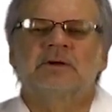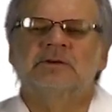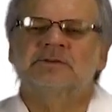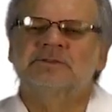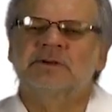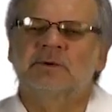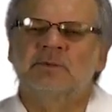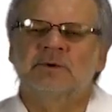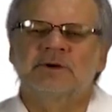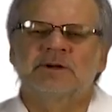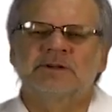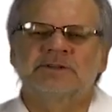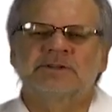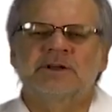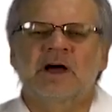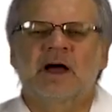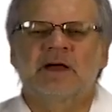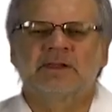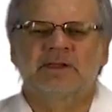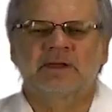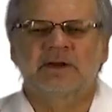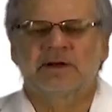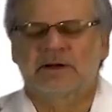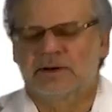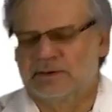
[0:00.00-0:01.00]
So I want to tie
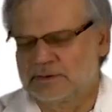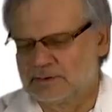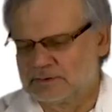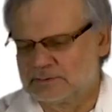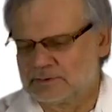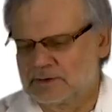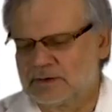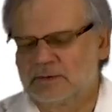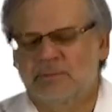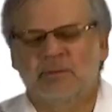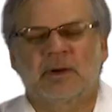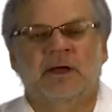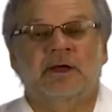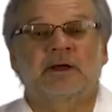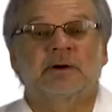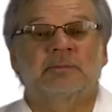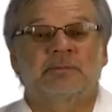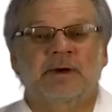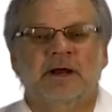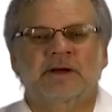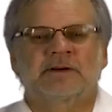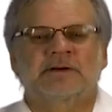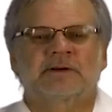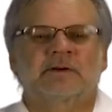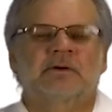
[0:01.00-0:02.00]
that in and make it
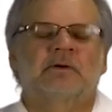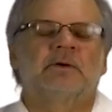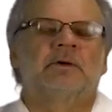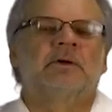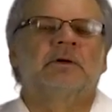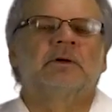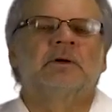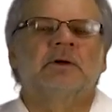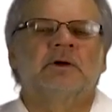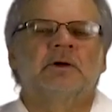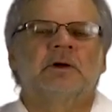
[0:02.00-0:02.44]
practical,